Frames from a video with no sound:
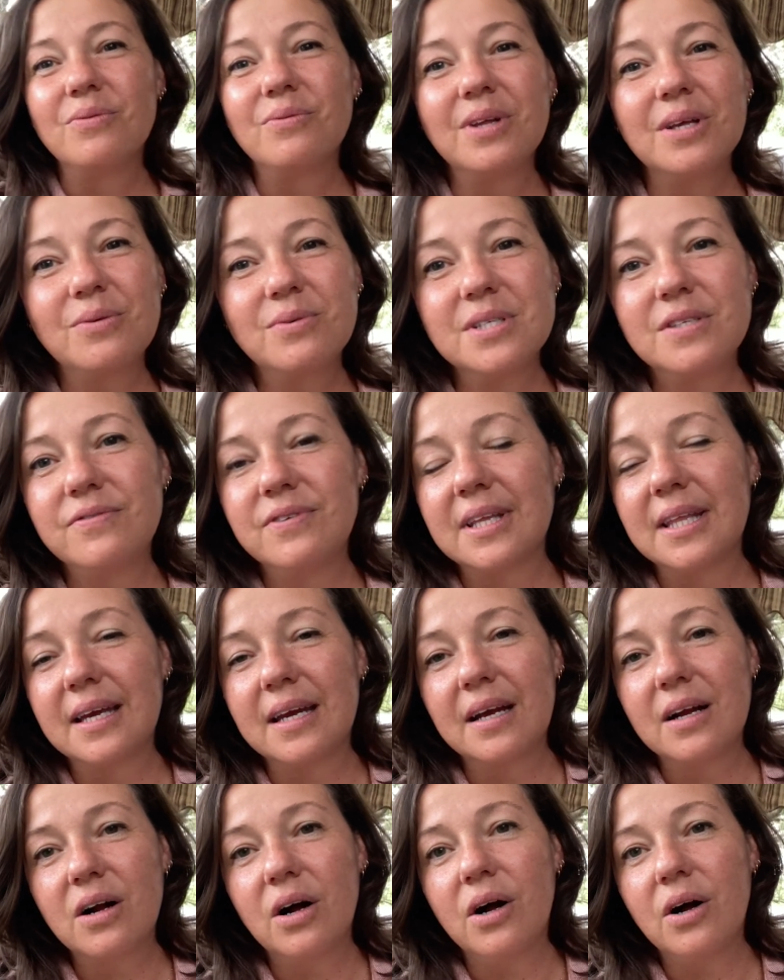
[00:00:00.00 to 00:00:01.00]
Really was
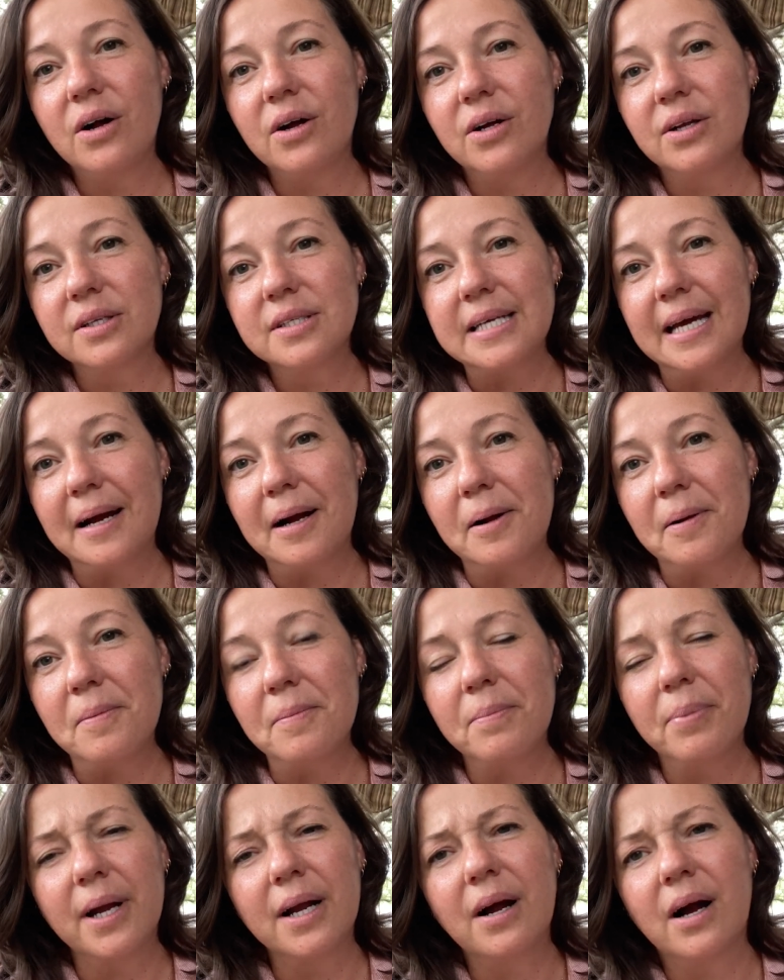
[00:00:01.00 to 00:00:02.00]
feeling called
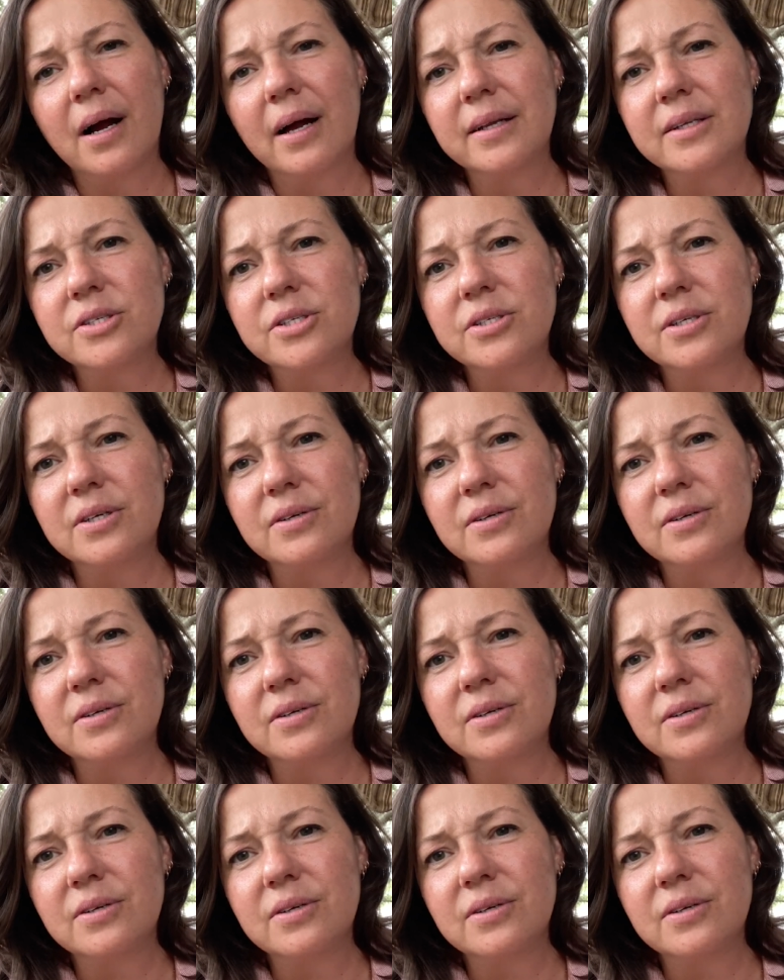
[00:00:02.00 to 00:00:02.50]
by God